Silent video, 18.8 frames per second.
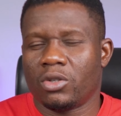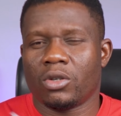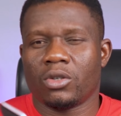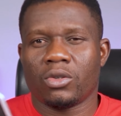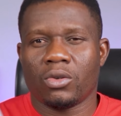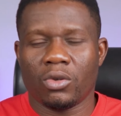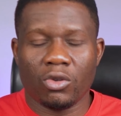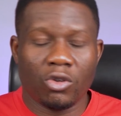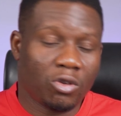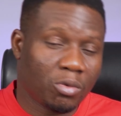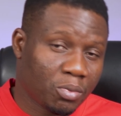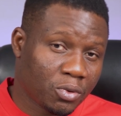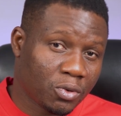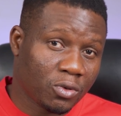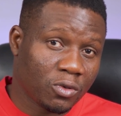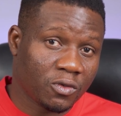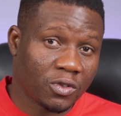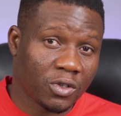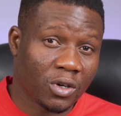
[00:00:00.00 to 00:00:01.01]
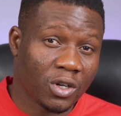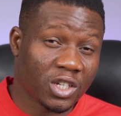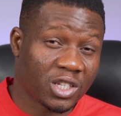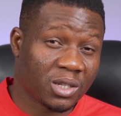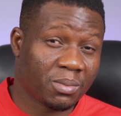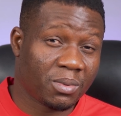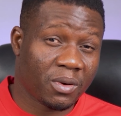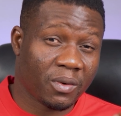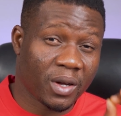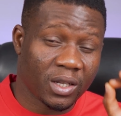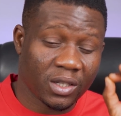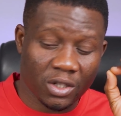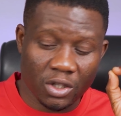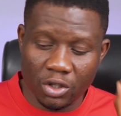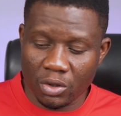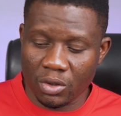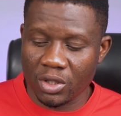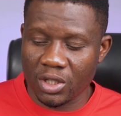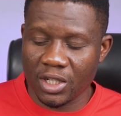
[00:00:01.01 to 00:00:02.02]
just going to improve your experience
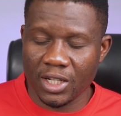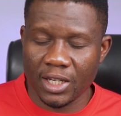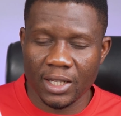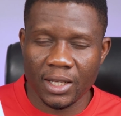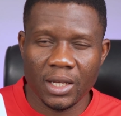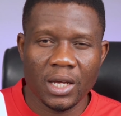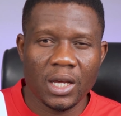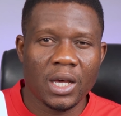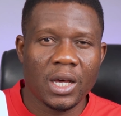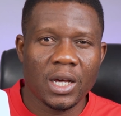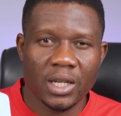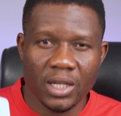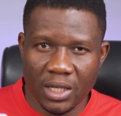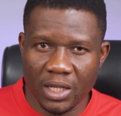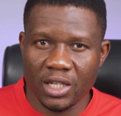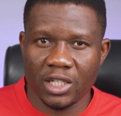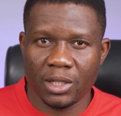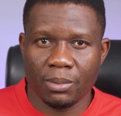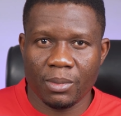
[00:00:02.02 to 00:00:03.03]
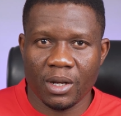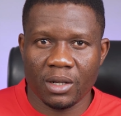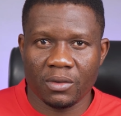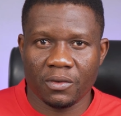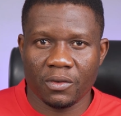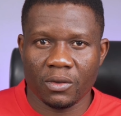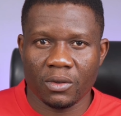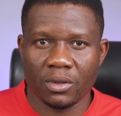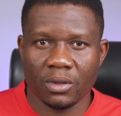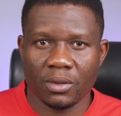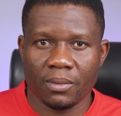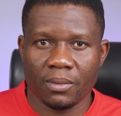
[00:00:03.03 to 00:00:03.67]
using this smartphone.